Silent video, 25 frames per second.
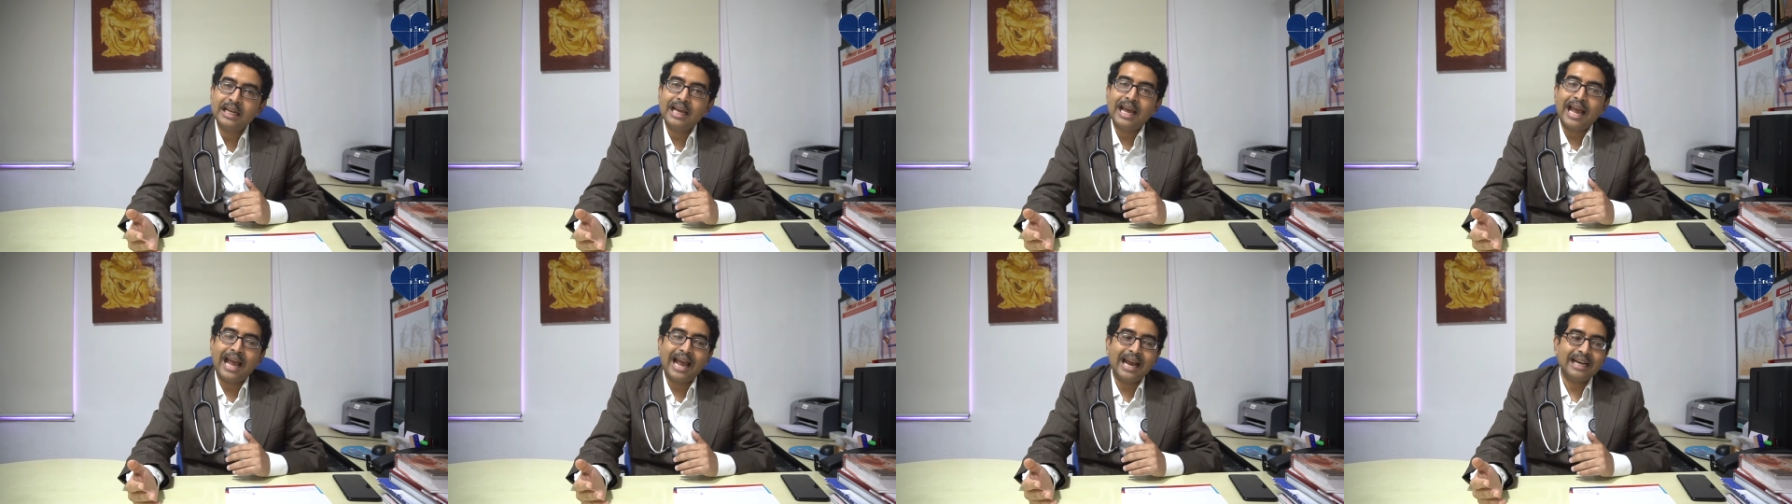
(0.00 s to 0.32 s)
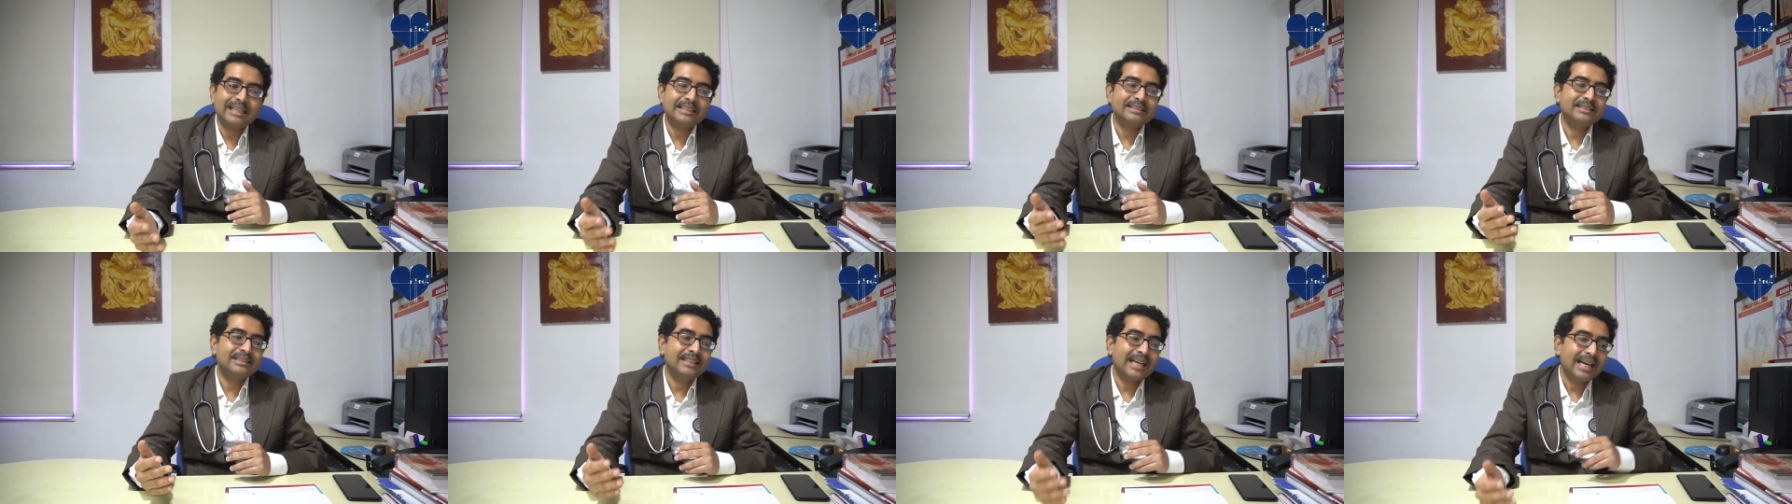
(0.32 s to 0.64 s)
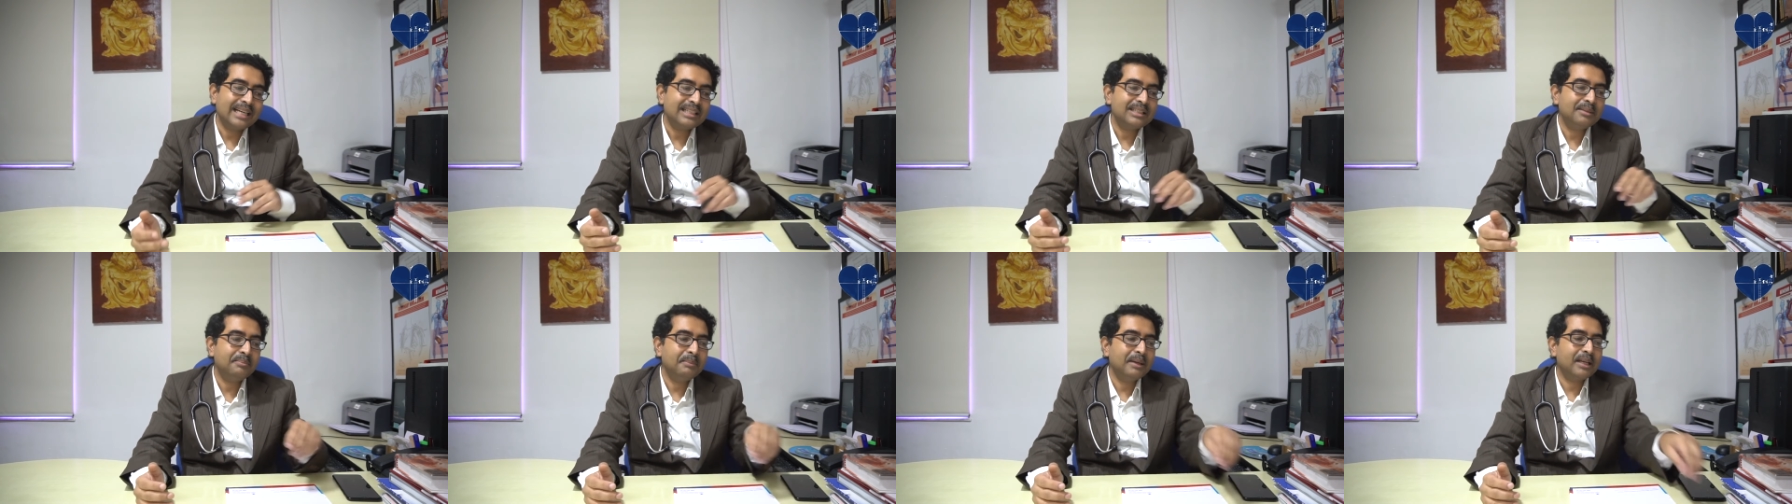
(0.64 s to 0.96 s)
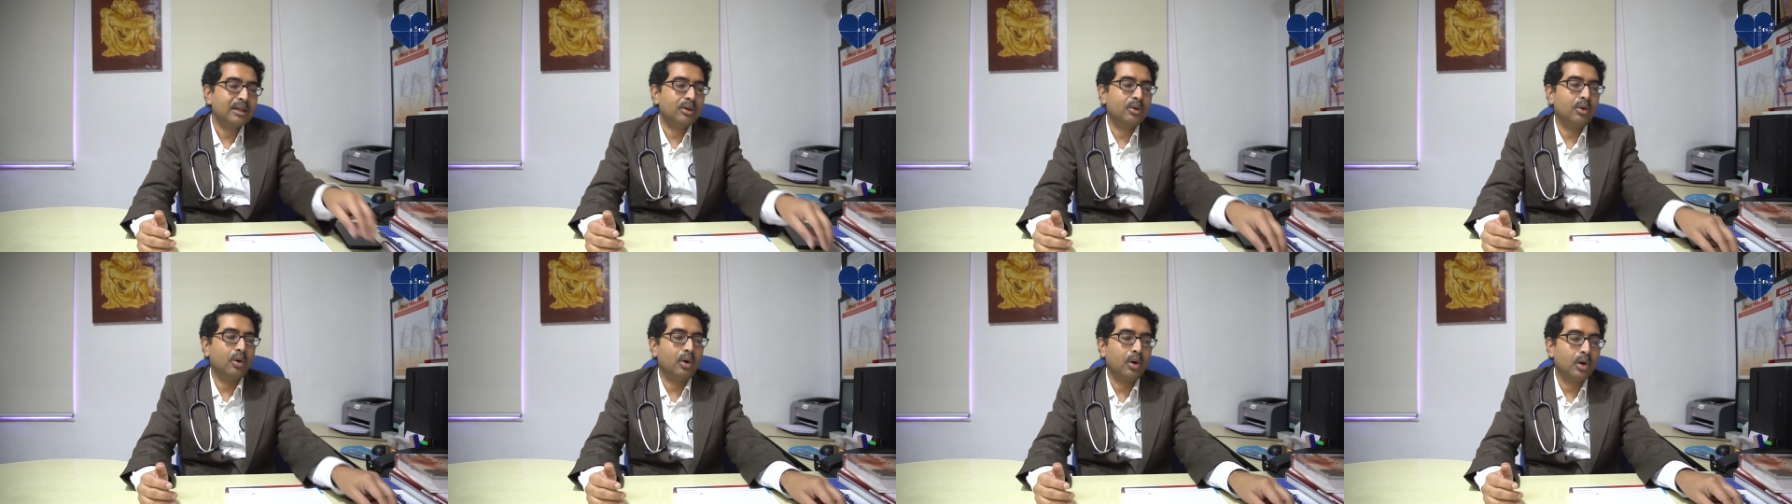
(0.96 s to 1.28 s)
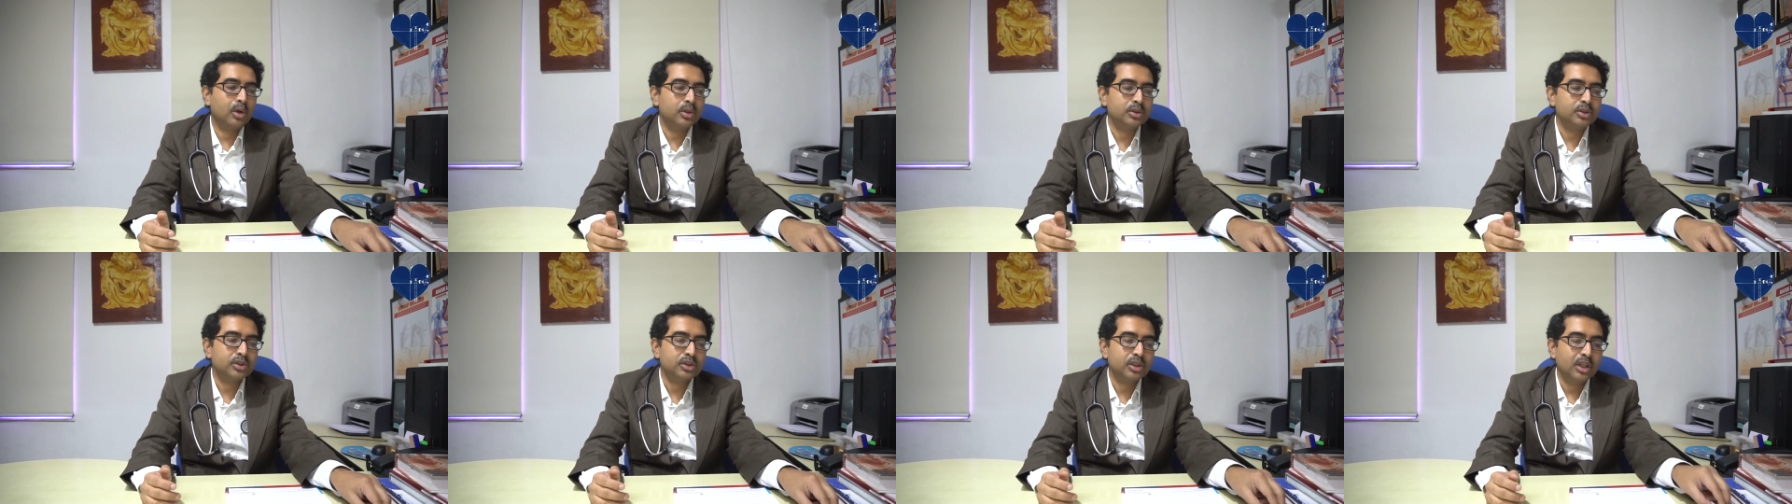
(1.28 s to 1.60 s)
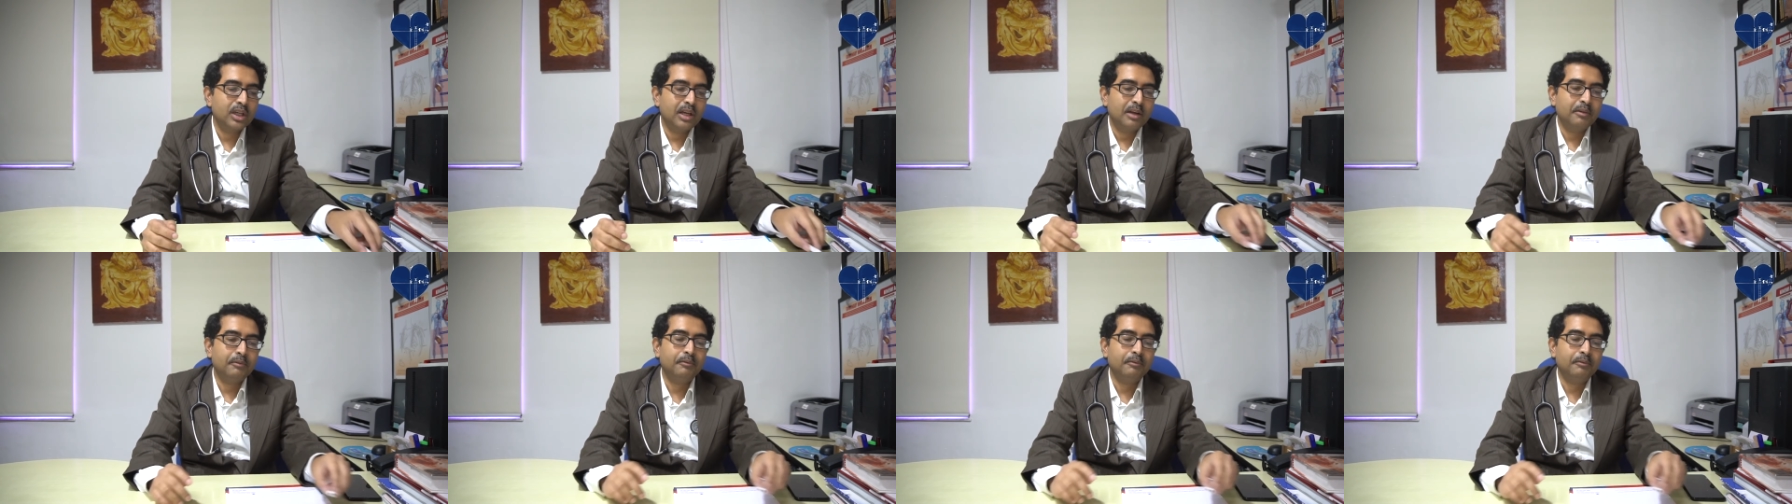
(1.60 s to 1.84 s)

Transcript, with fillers: and that may cause